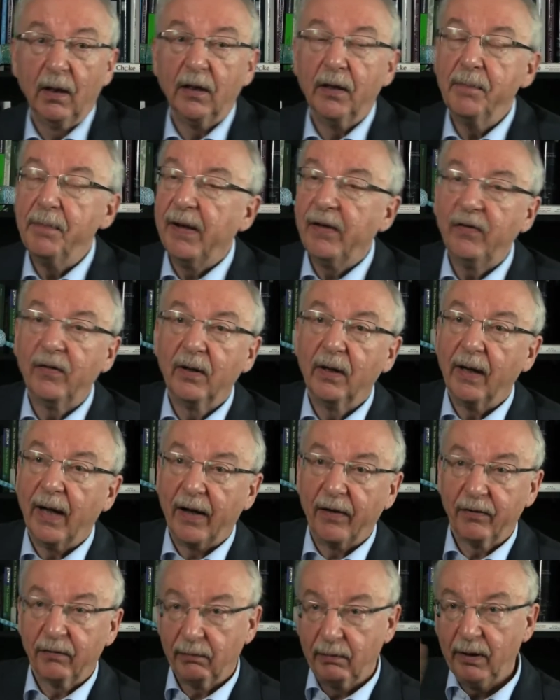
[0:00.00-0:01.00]
They basically
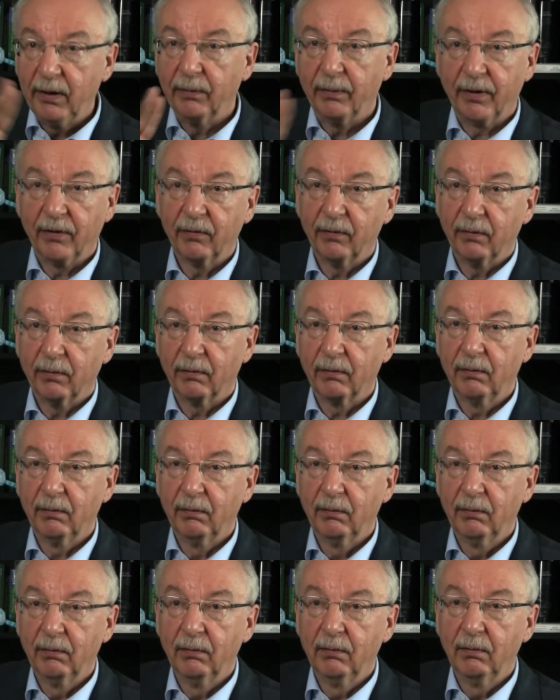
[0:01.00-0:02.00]
asked three questions.
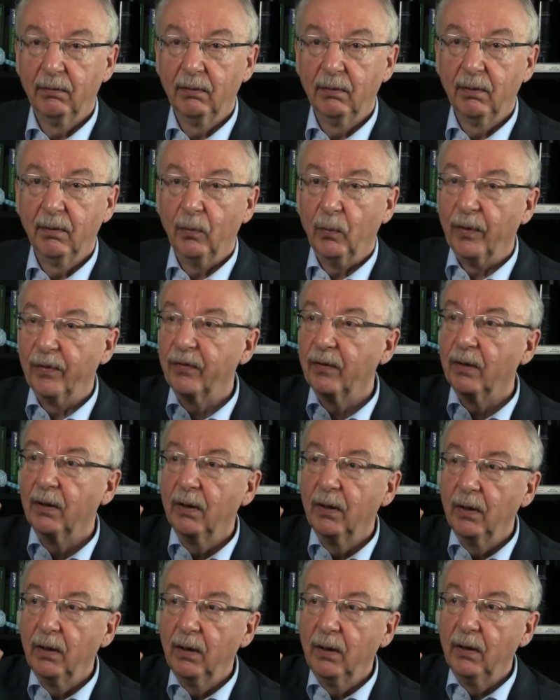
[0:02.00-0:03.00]
Whether
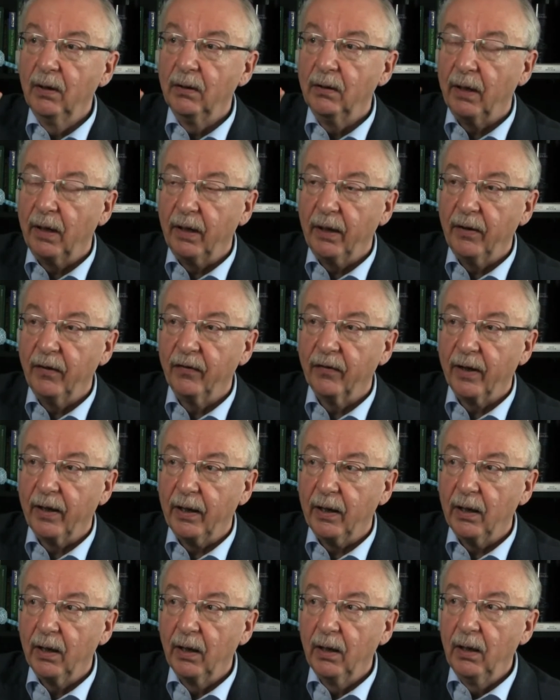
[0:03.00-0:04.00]
there is
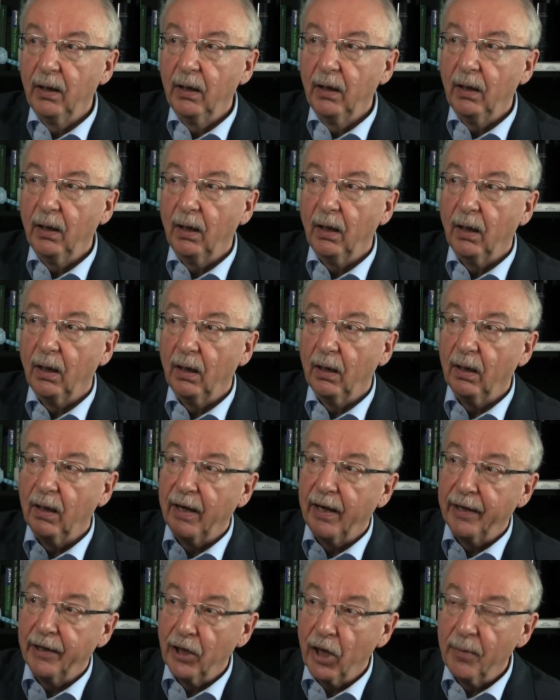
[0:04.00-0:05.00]
a uh,
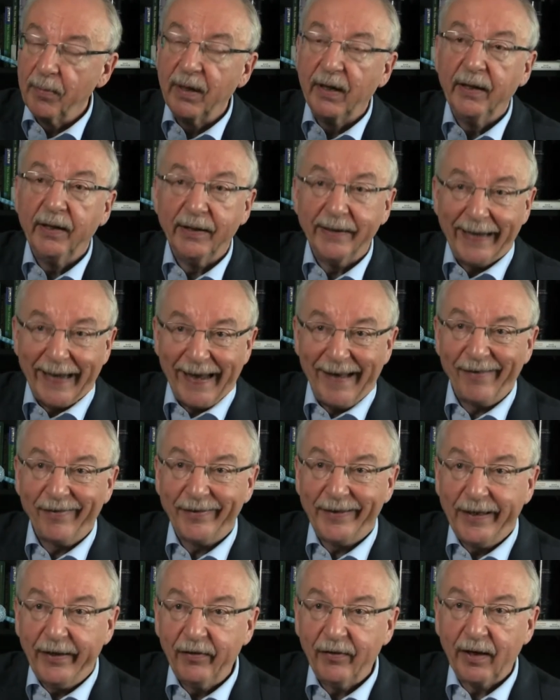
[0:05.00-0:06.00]
anomaly in the
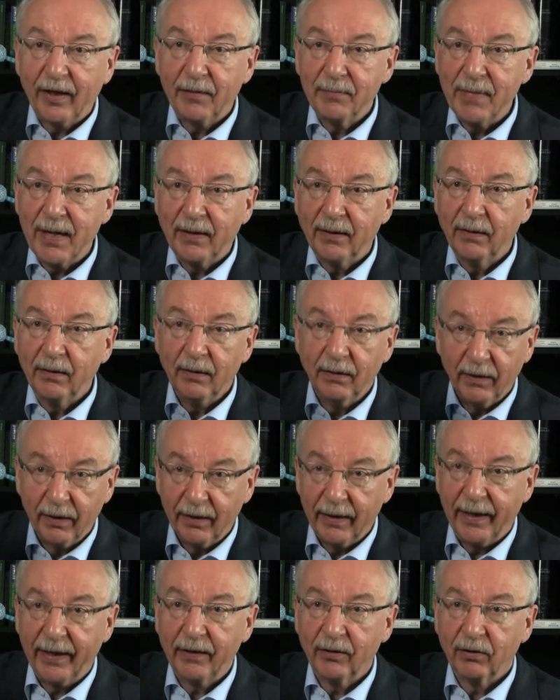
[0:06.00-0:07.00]
ST segment in
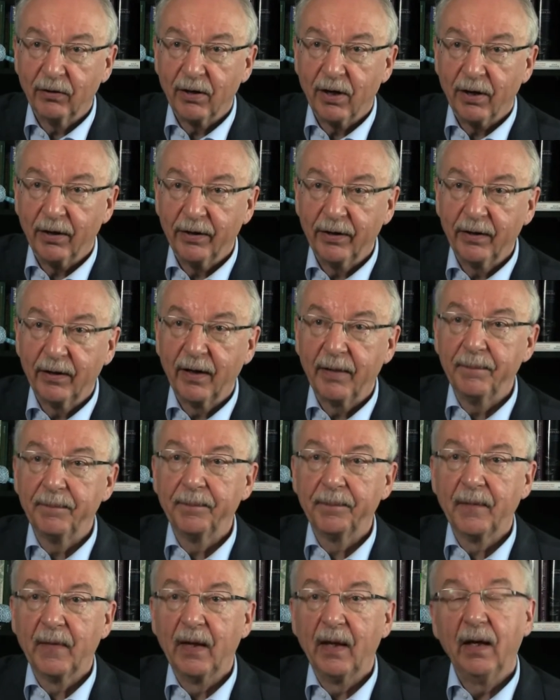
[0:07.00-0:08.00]
the electrocardiogram.
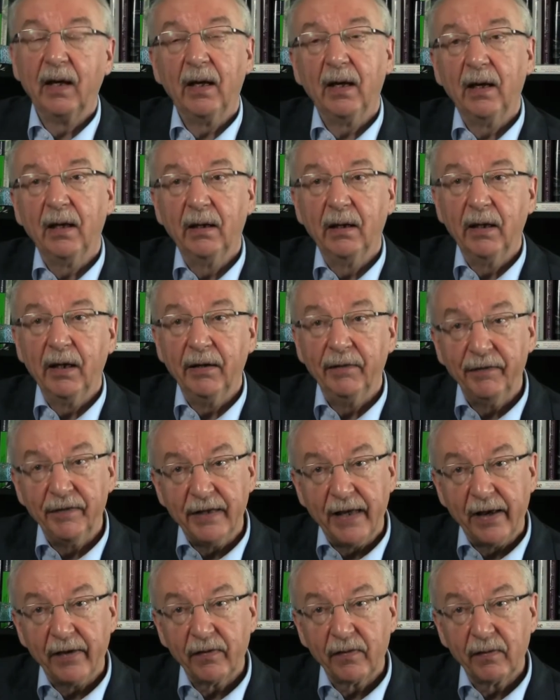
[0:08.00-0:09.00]
If
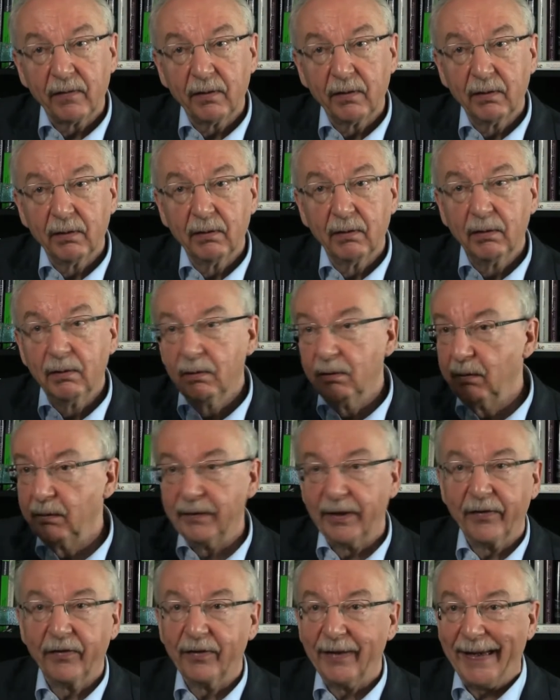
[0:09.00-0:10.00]
yes,
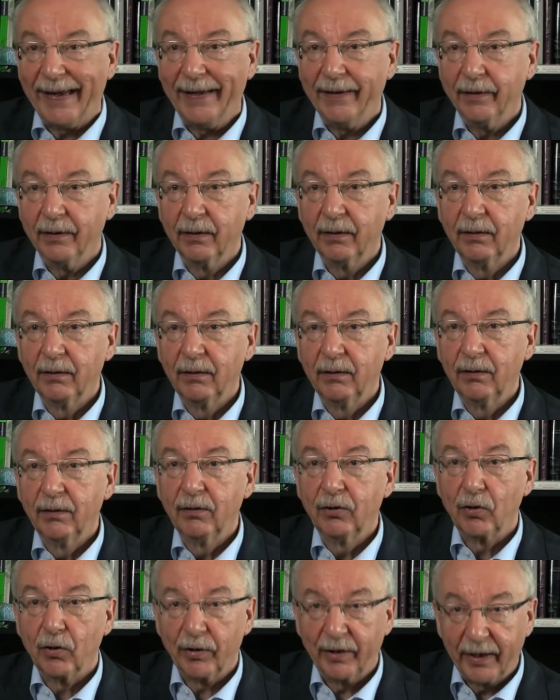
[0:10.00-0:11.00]
that's the end,
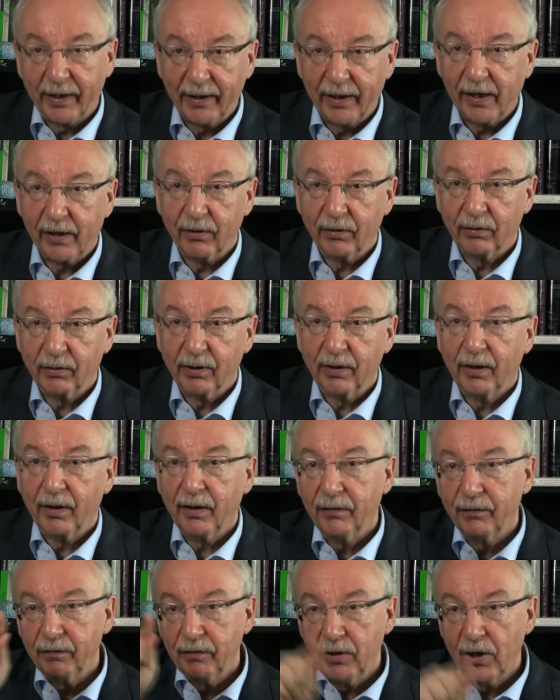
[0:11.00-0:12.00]
coronary care unit.
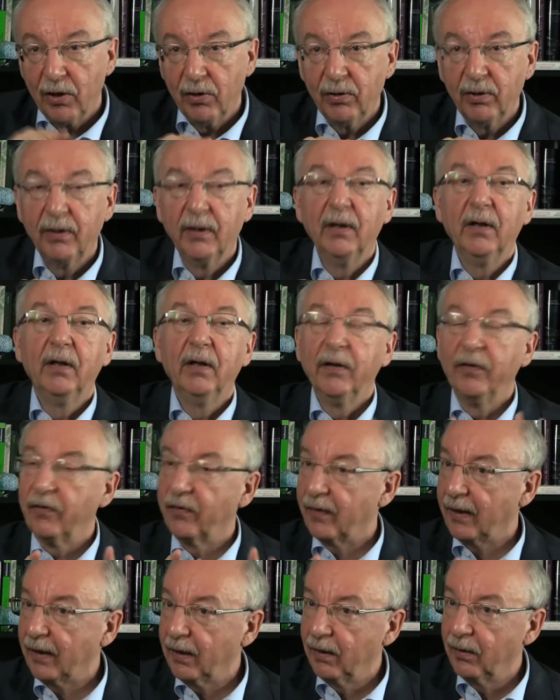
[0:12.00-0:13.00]
If no,
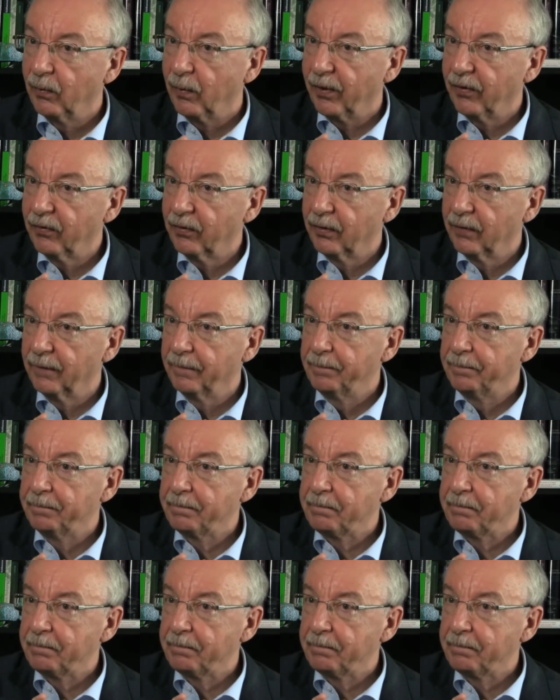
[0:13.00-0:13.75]
second question,